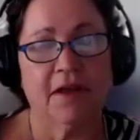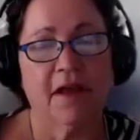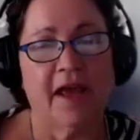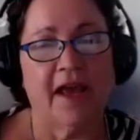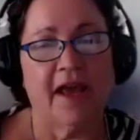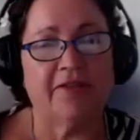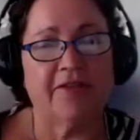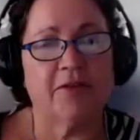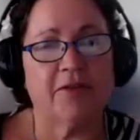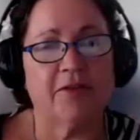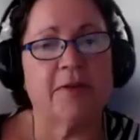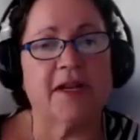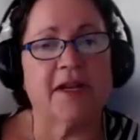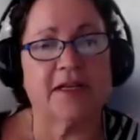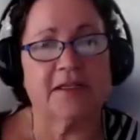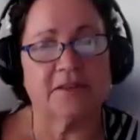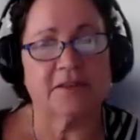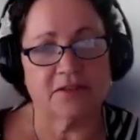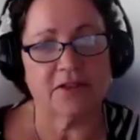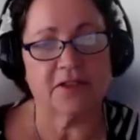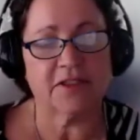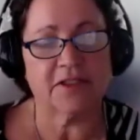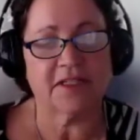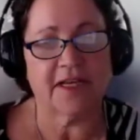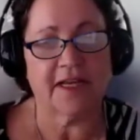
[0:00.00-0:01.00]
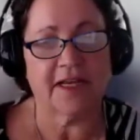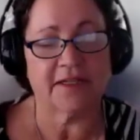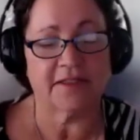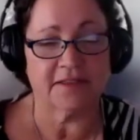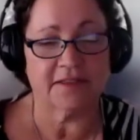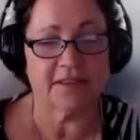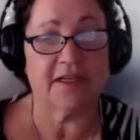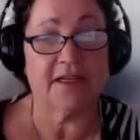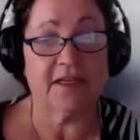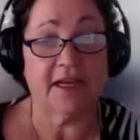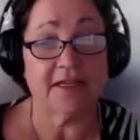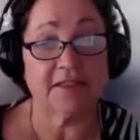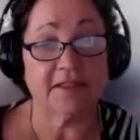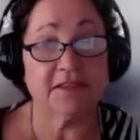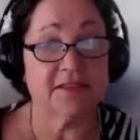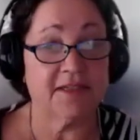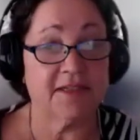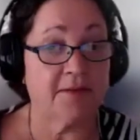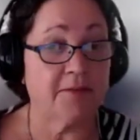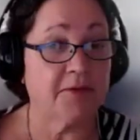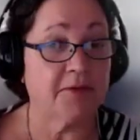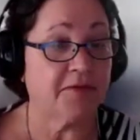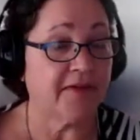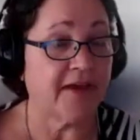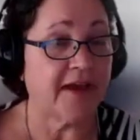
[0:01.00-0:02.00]
everybody has looked at it and said, yeah,
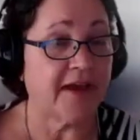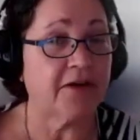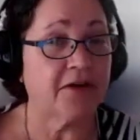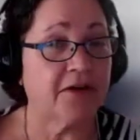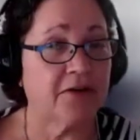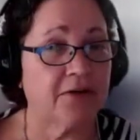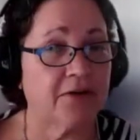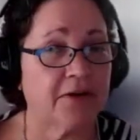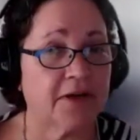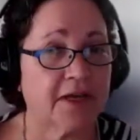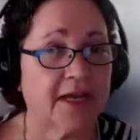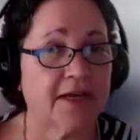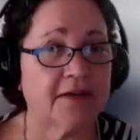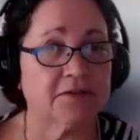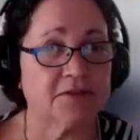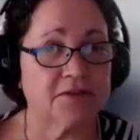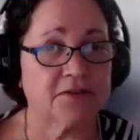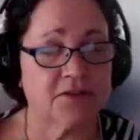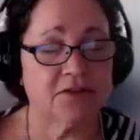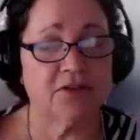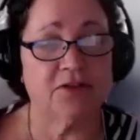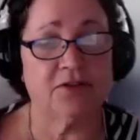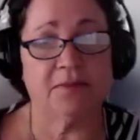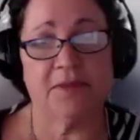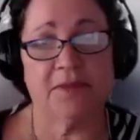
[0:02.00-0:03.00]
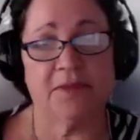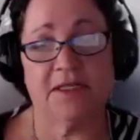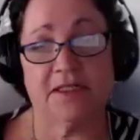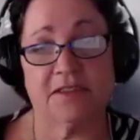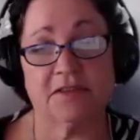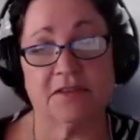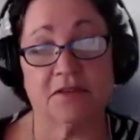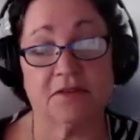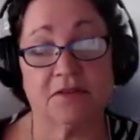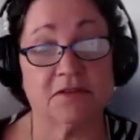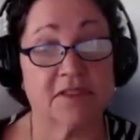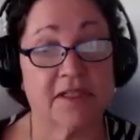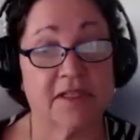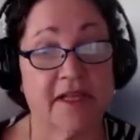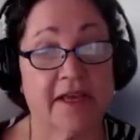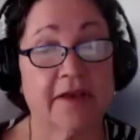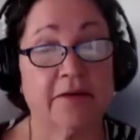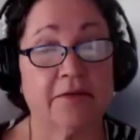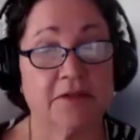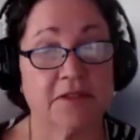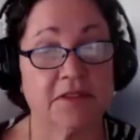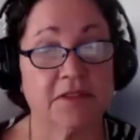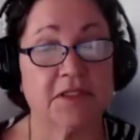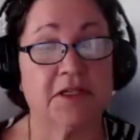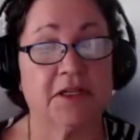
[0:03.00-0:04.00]
stable value accounts too, because there's
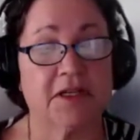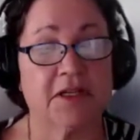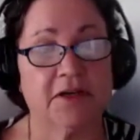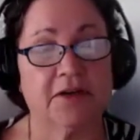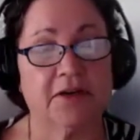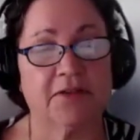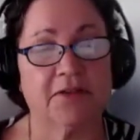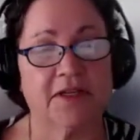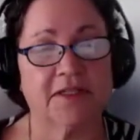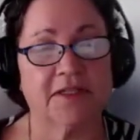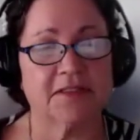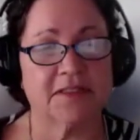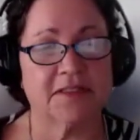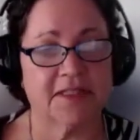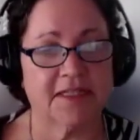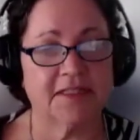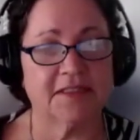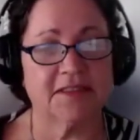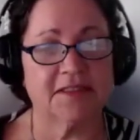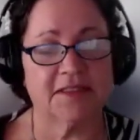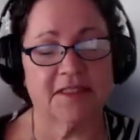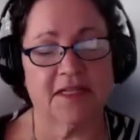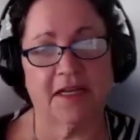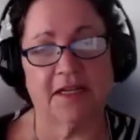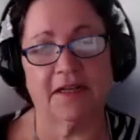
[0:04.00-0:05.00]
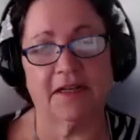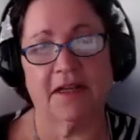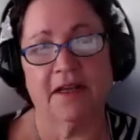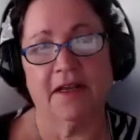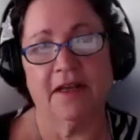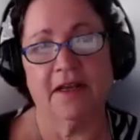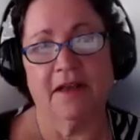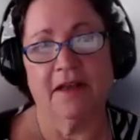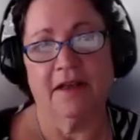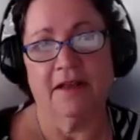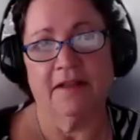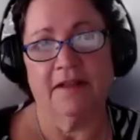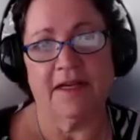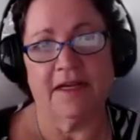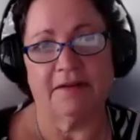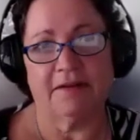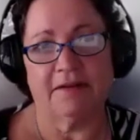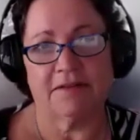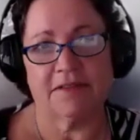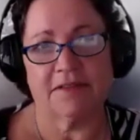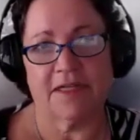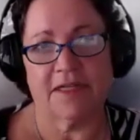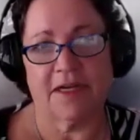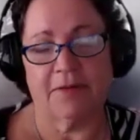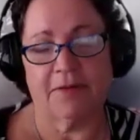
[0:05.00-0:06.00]
language in here that says that
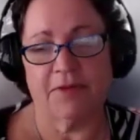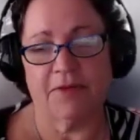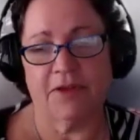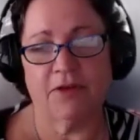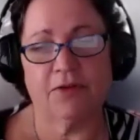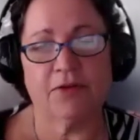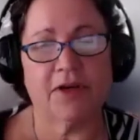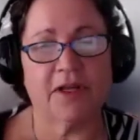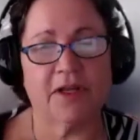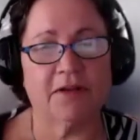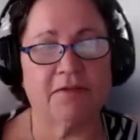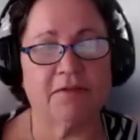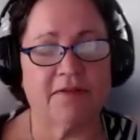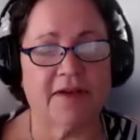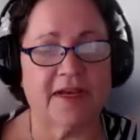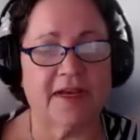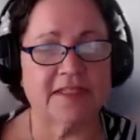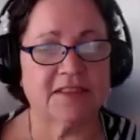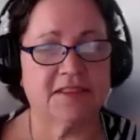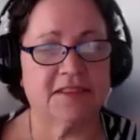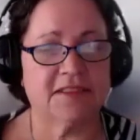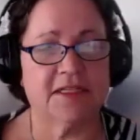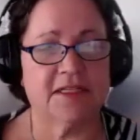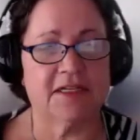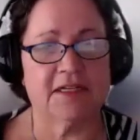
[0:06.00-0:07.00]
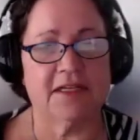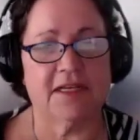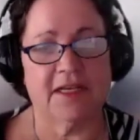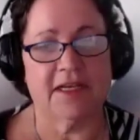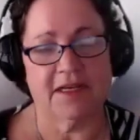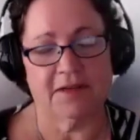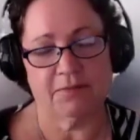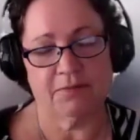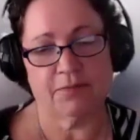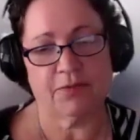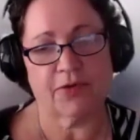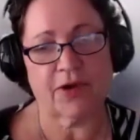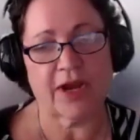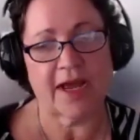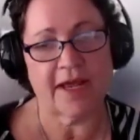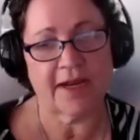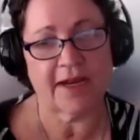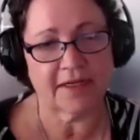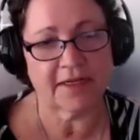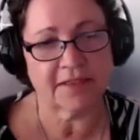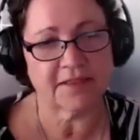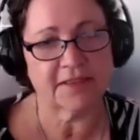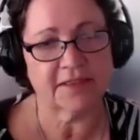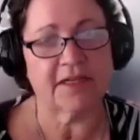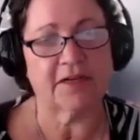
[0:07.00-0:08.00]
you can invest it in
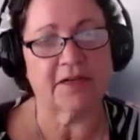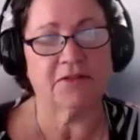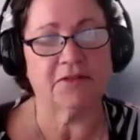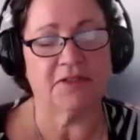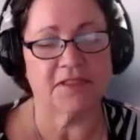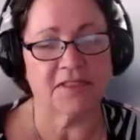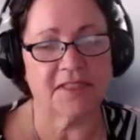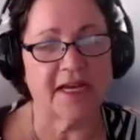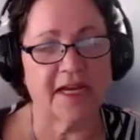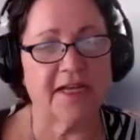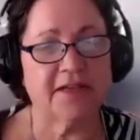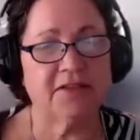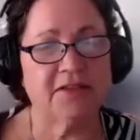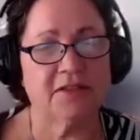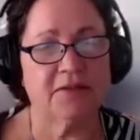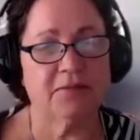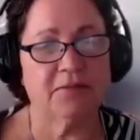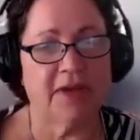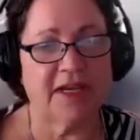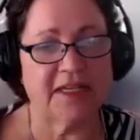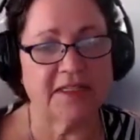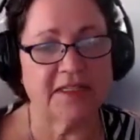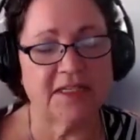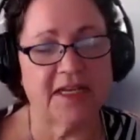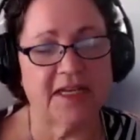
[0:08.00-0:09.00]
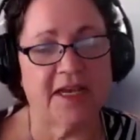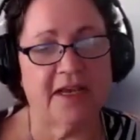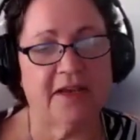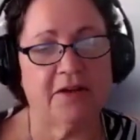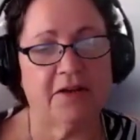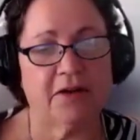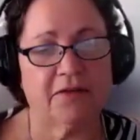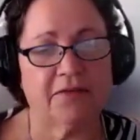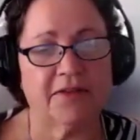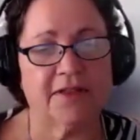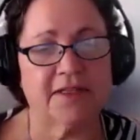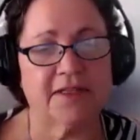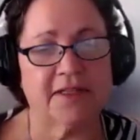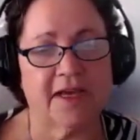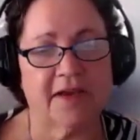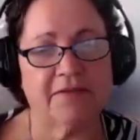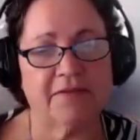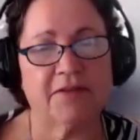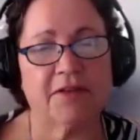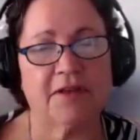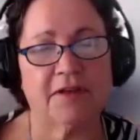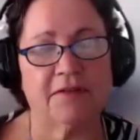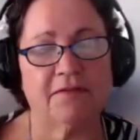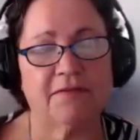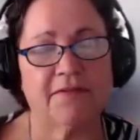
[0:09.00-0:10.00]
products that are designed to maintain over the life
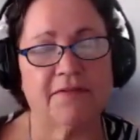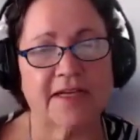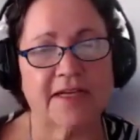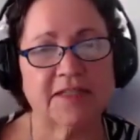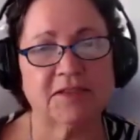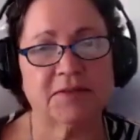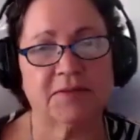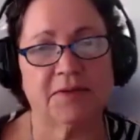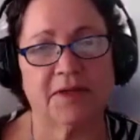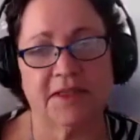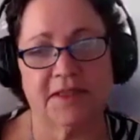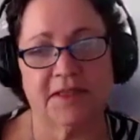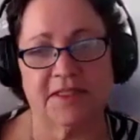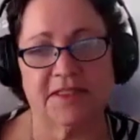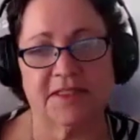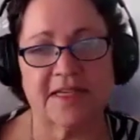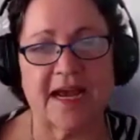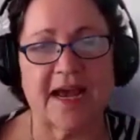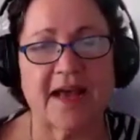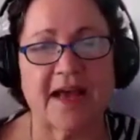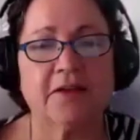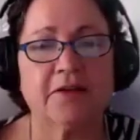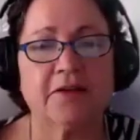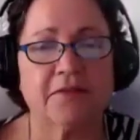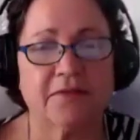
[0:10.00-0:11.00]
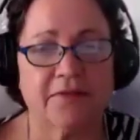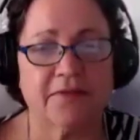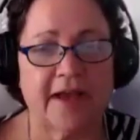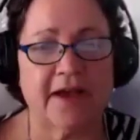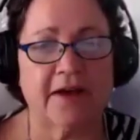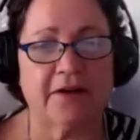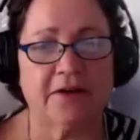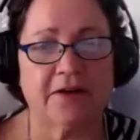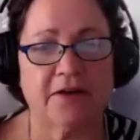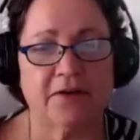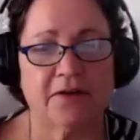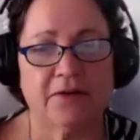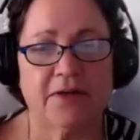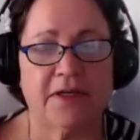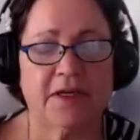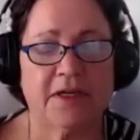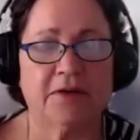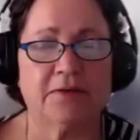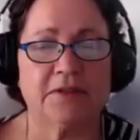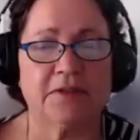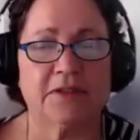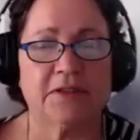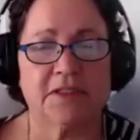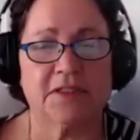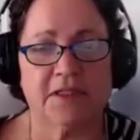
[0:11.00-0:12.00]
of the investment the dollar value
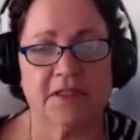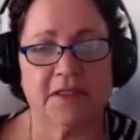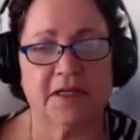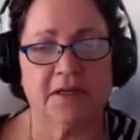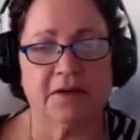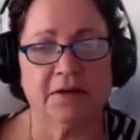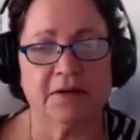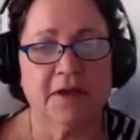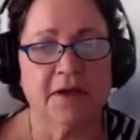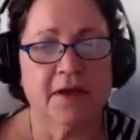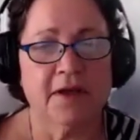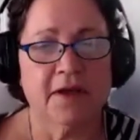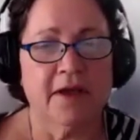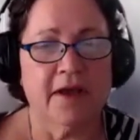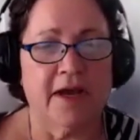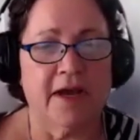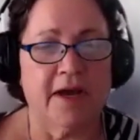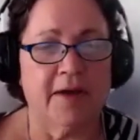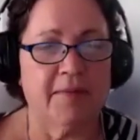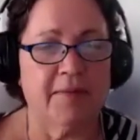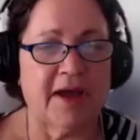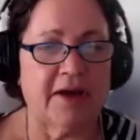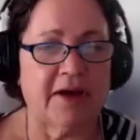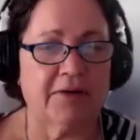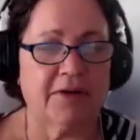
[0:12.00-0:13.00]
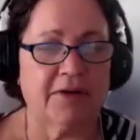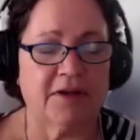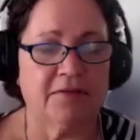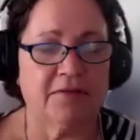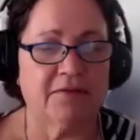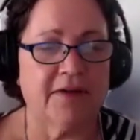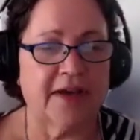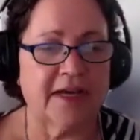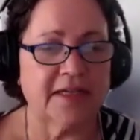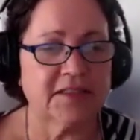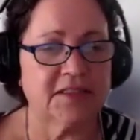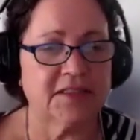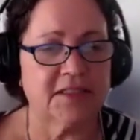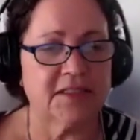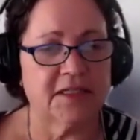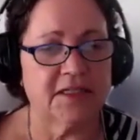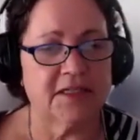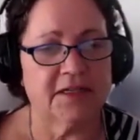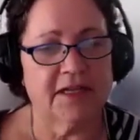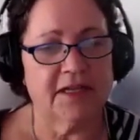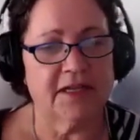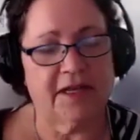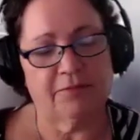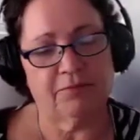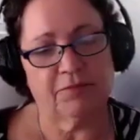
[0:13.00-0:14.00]
equal to the amount
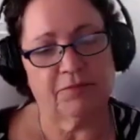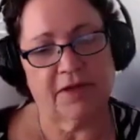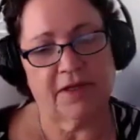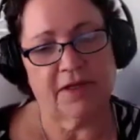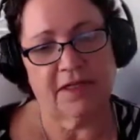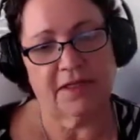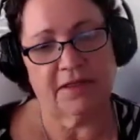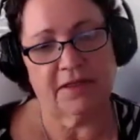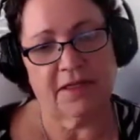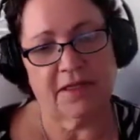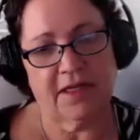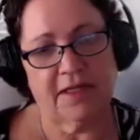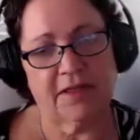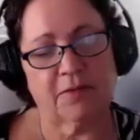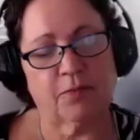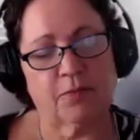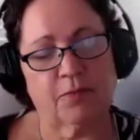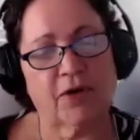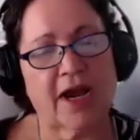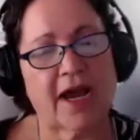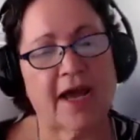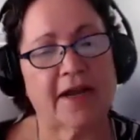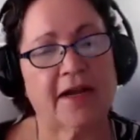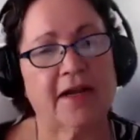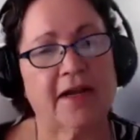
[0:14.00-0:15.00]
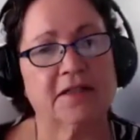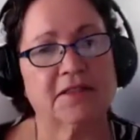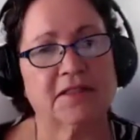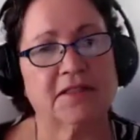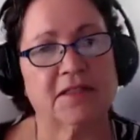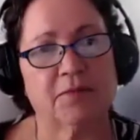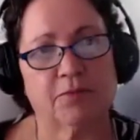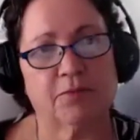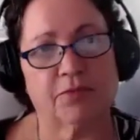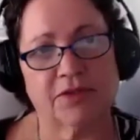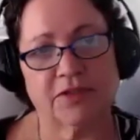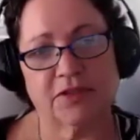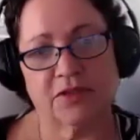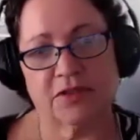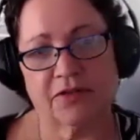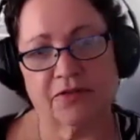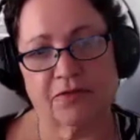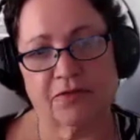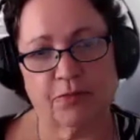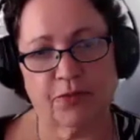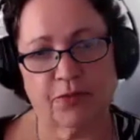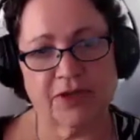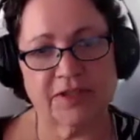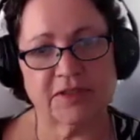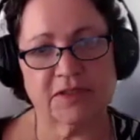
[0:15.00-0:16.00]
invested in the product, and
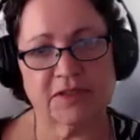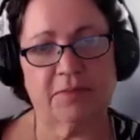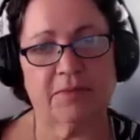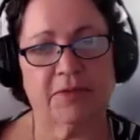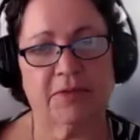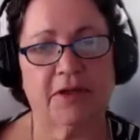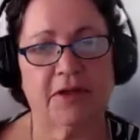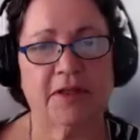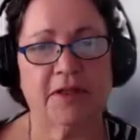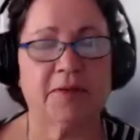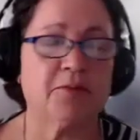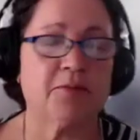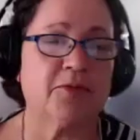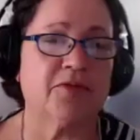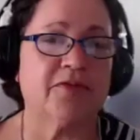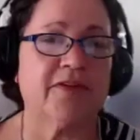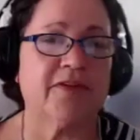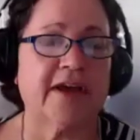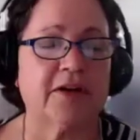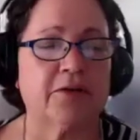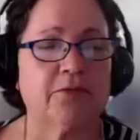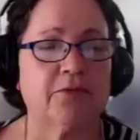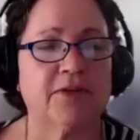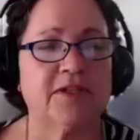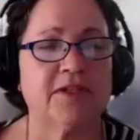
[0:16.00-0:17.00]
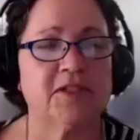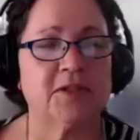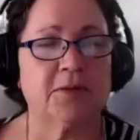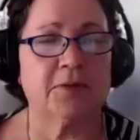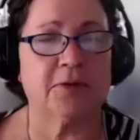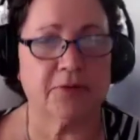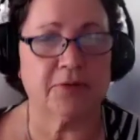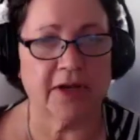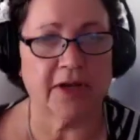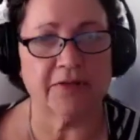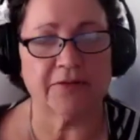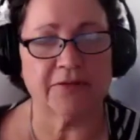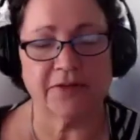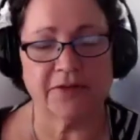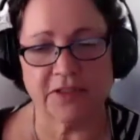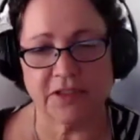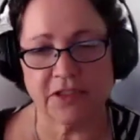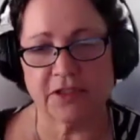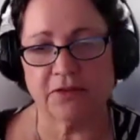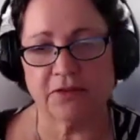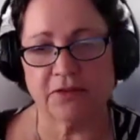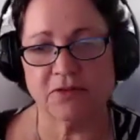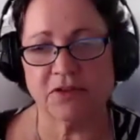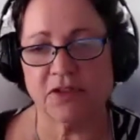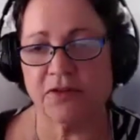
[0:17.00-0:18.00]
preserve principal and provide a reasonable rate of
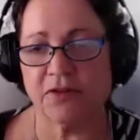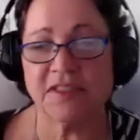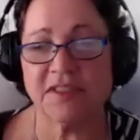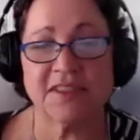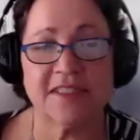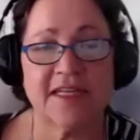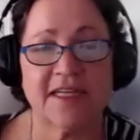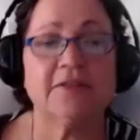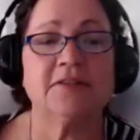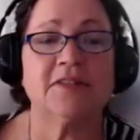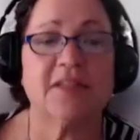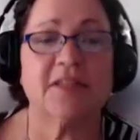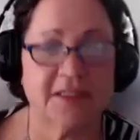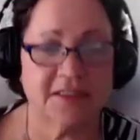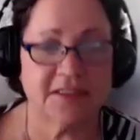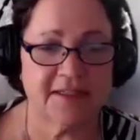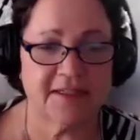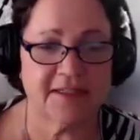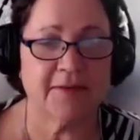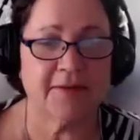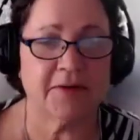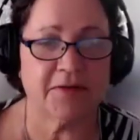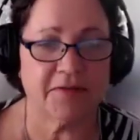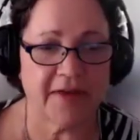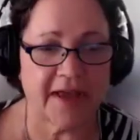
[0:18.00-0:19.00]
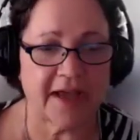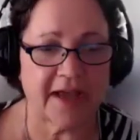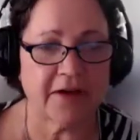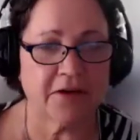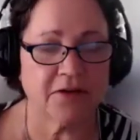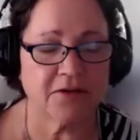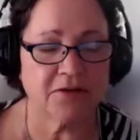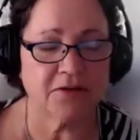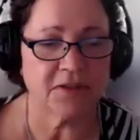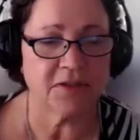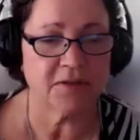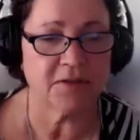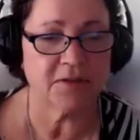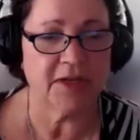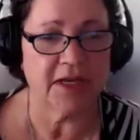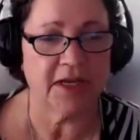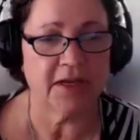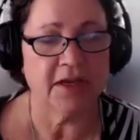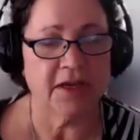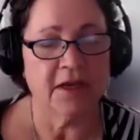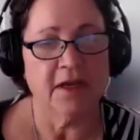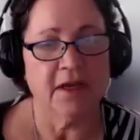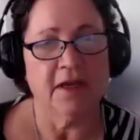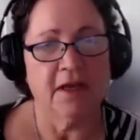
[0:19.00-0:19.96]
return. So this sounds like stable value to me.